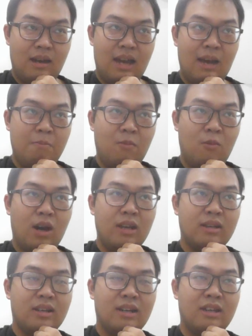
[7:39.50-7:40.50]
have
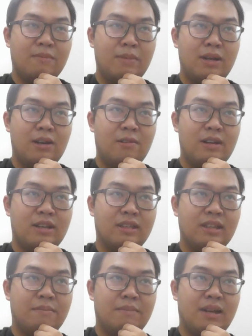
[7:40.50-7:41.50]
once an experience
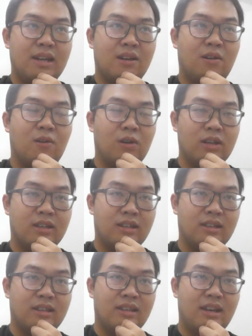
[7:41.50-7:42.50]
in my
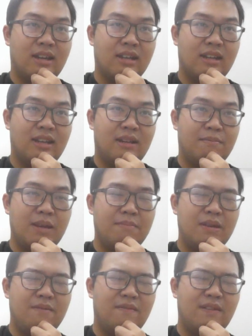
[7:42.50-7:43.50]
courses that make
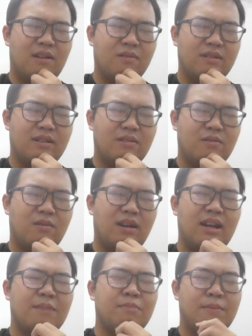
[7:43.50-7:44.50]
me felt
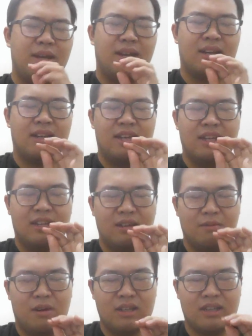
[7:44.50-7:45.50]
quite unprepared. It
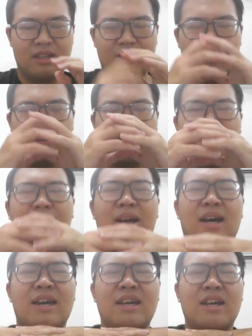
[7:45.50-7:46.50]
was during
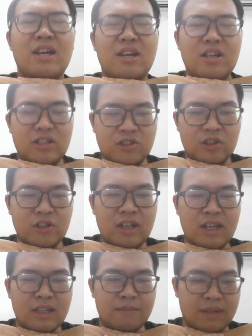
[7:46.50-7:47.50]
my
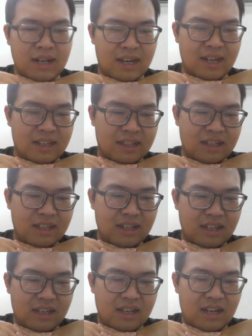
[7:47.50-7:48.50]
journalism class,
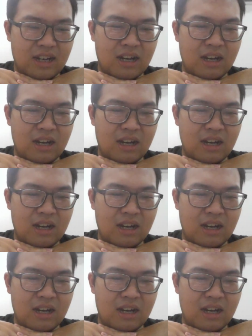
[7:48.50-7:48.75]
uh,